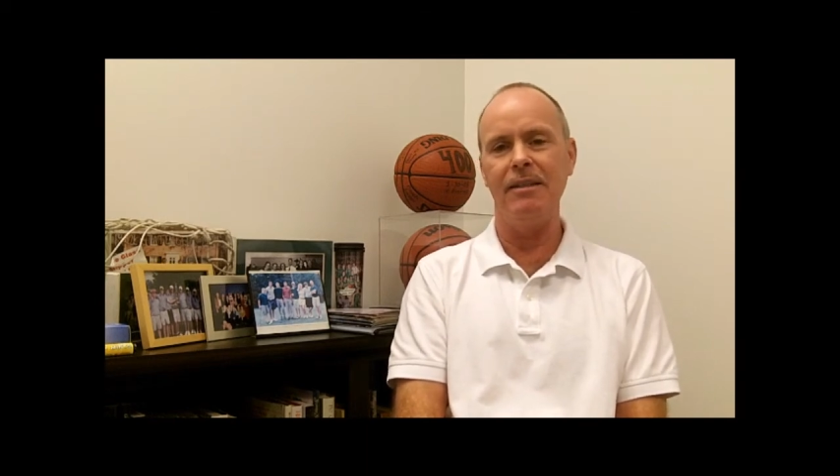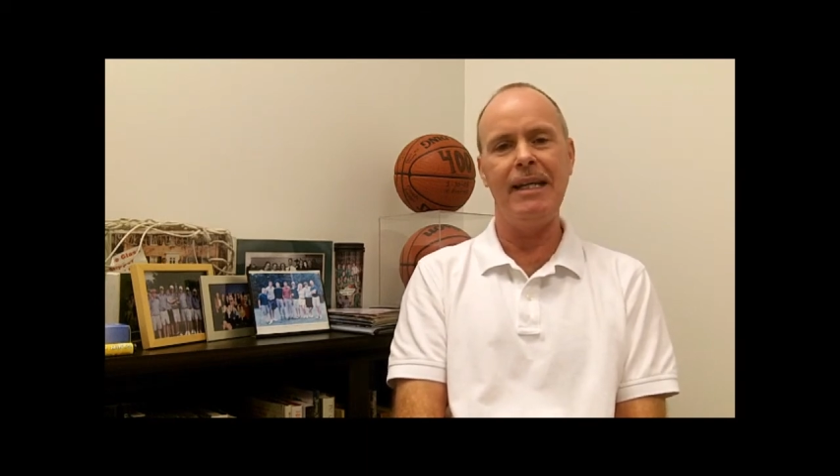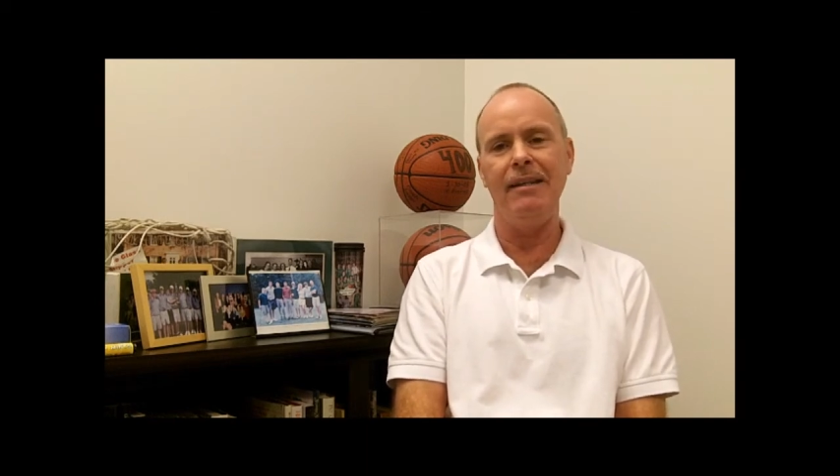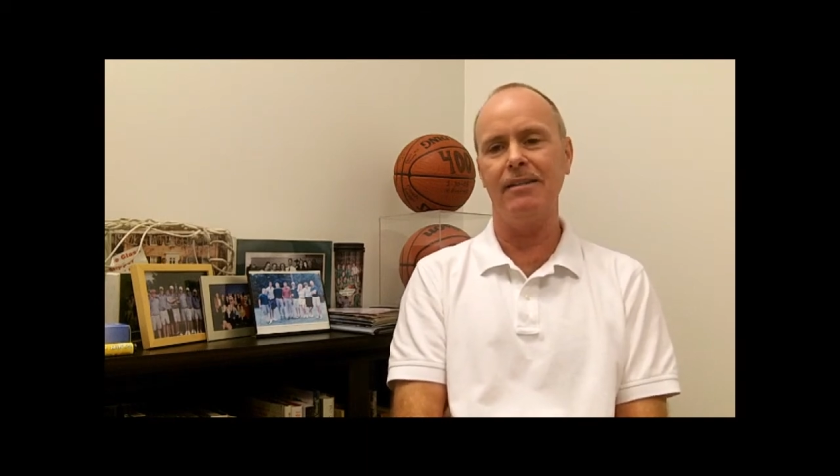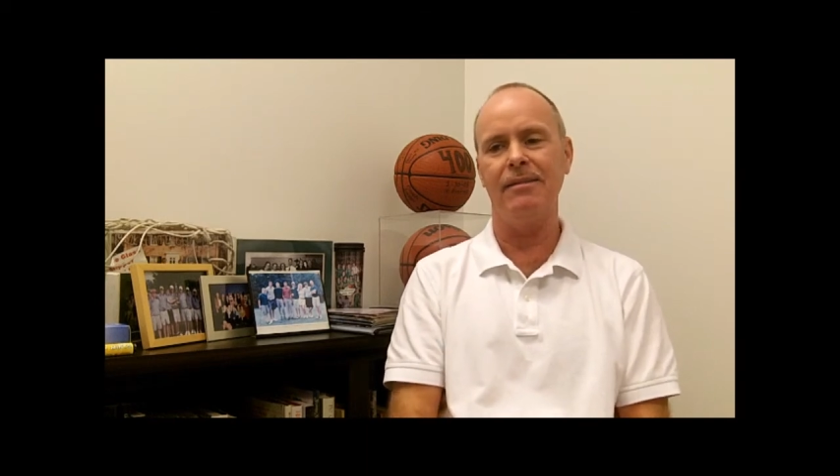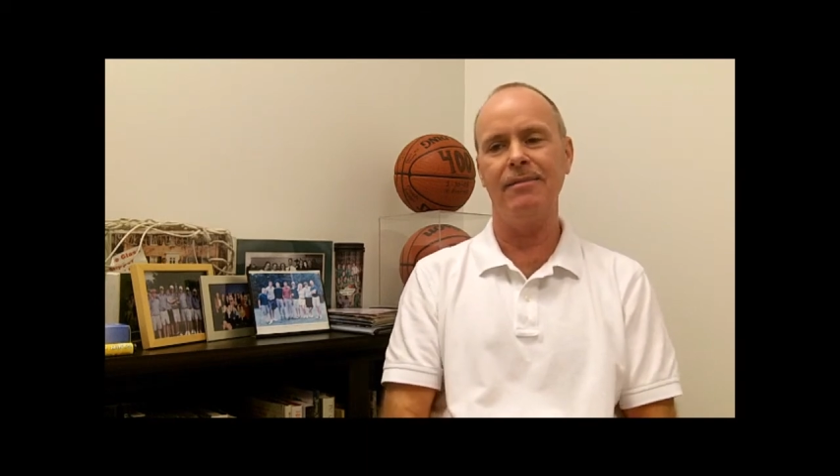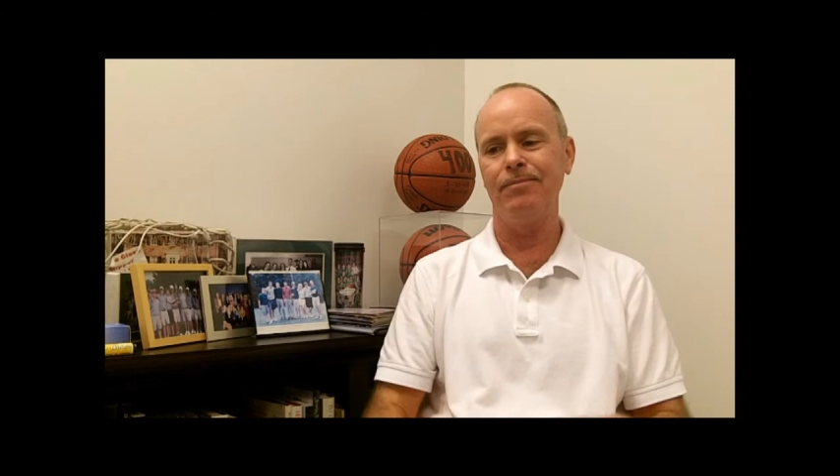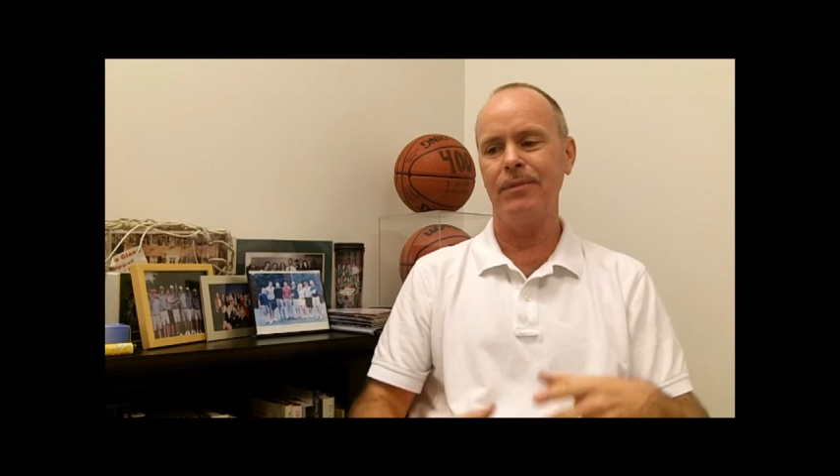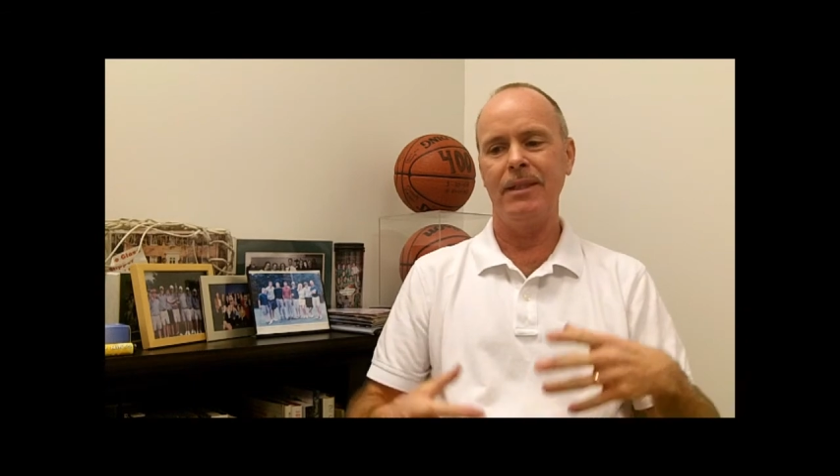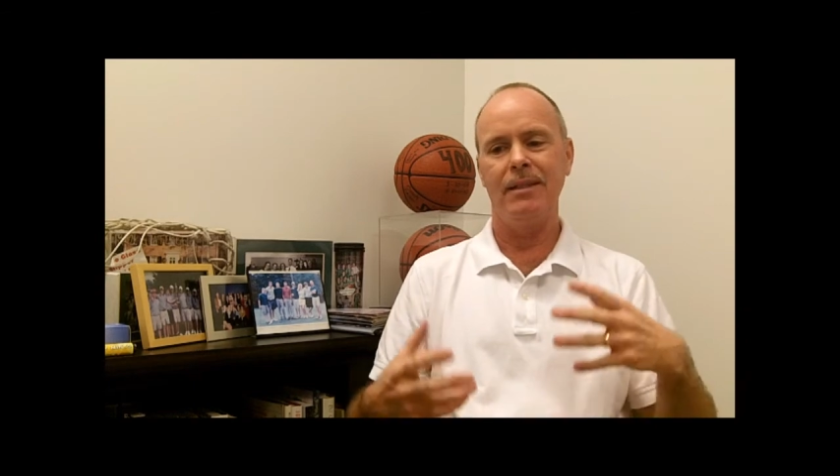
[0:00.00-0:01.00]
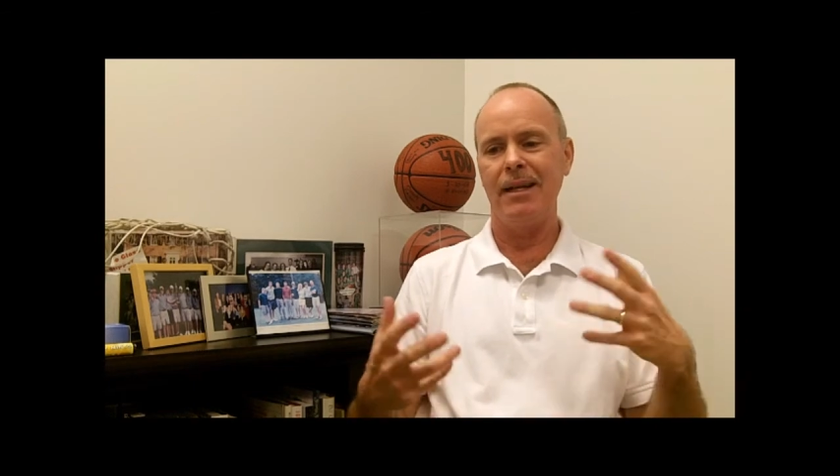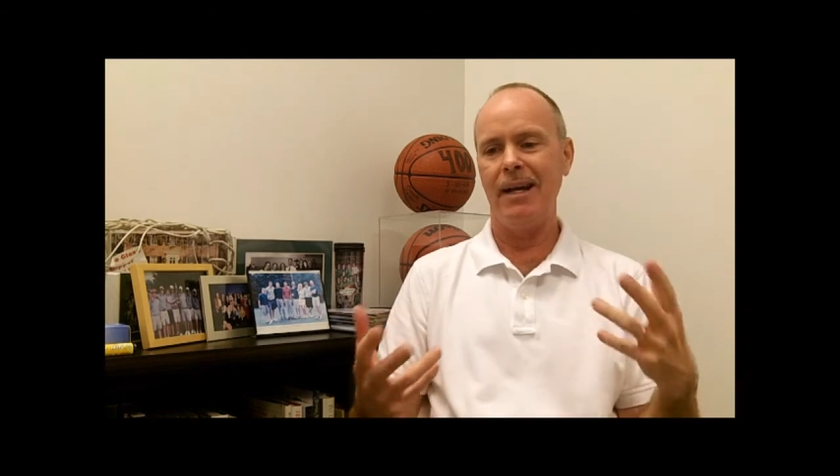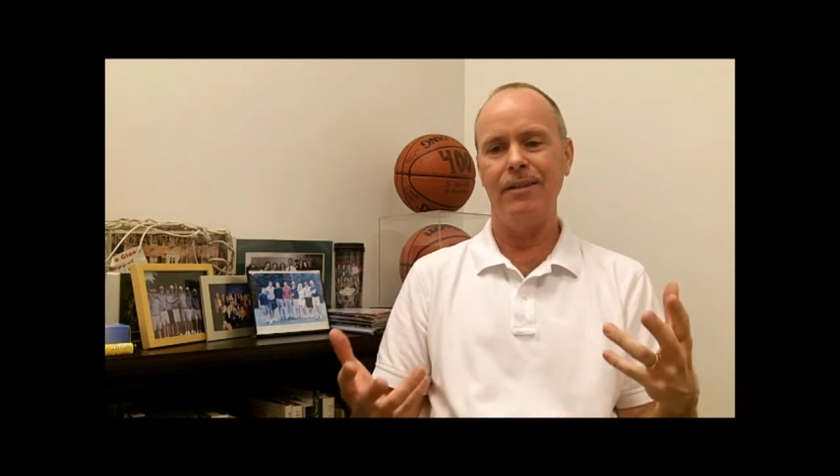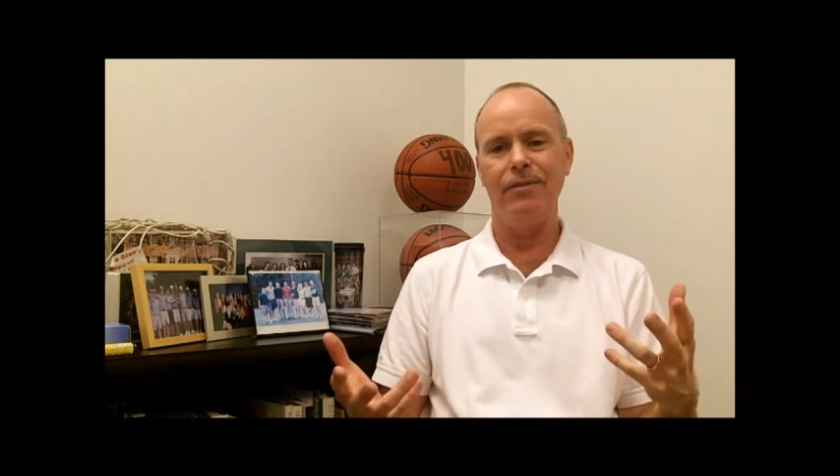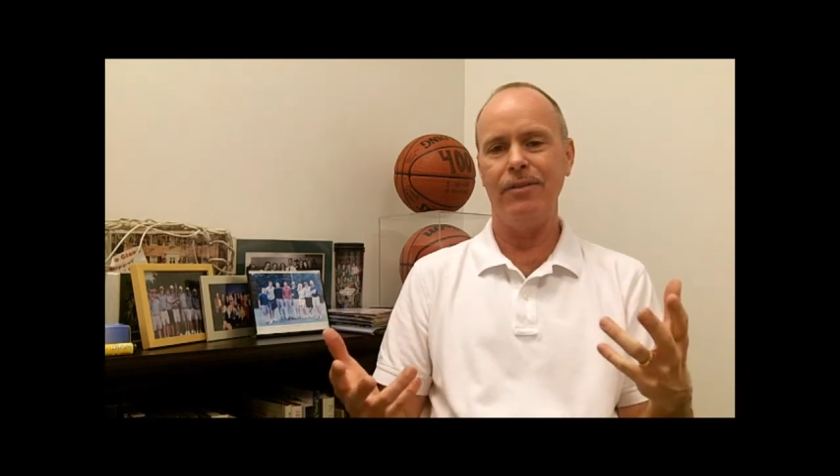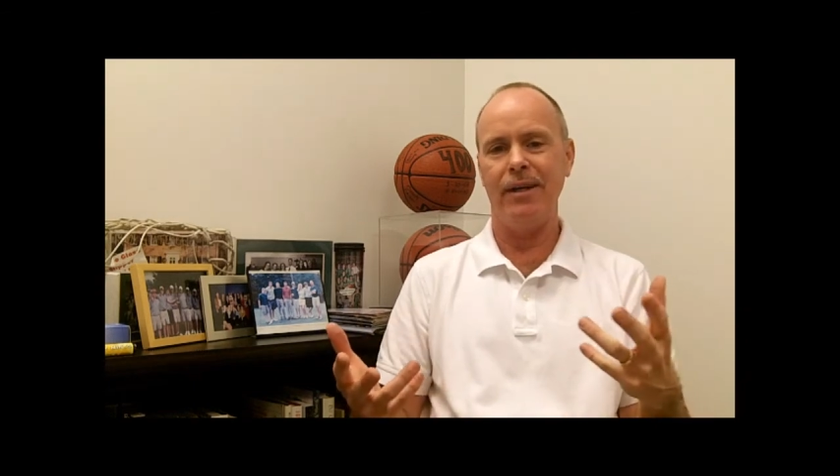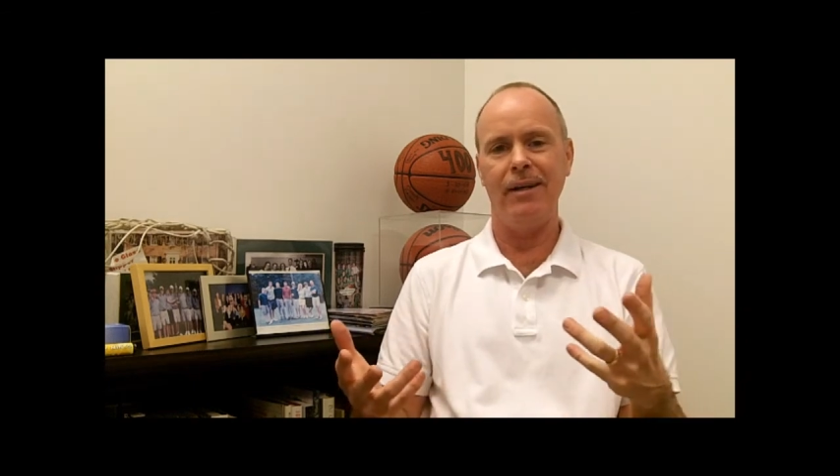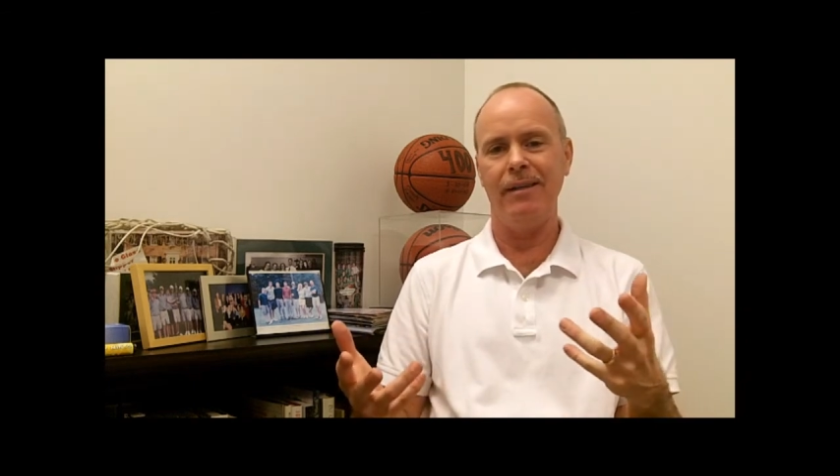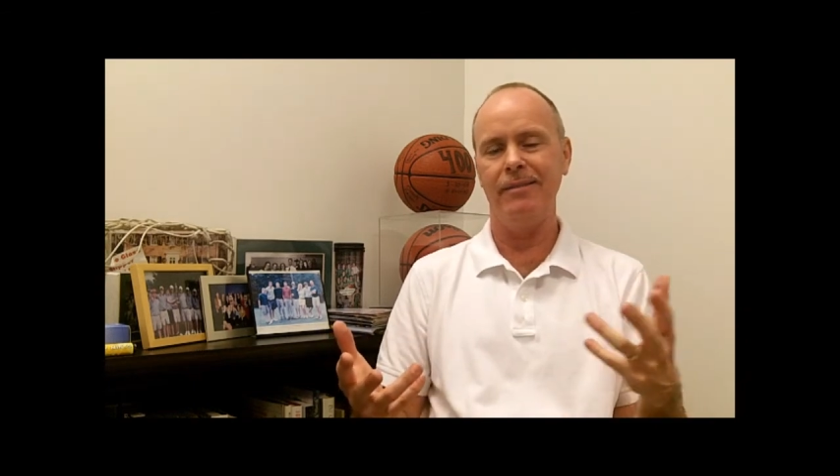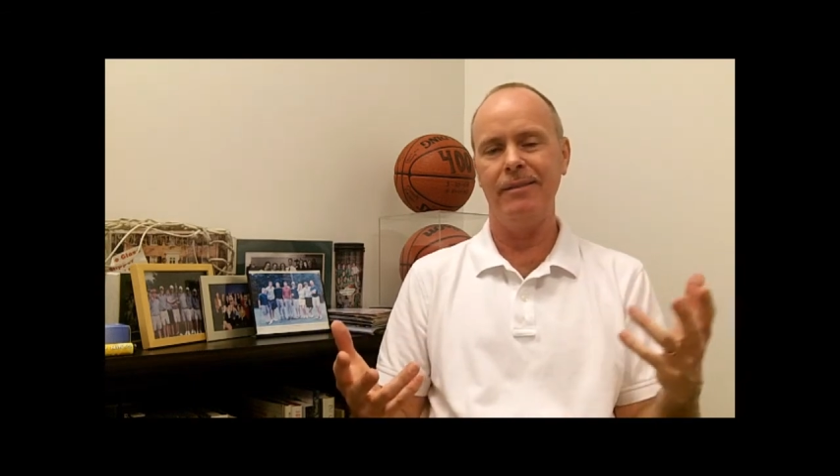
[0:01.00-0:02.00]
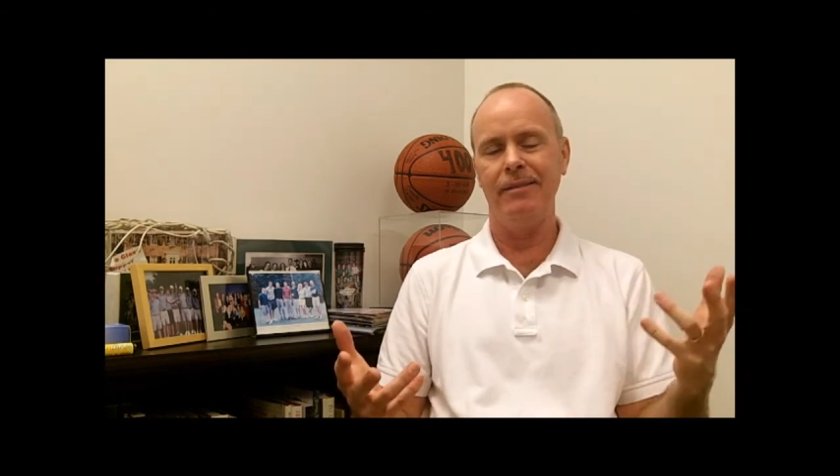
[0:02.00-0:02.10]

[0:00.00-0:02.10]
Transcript: neat kind of uh,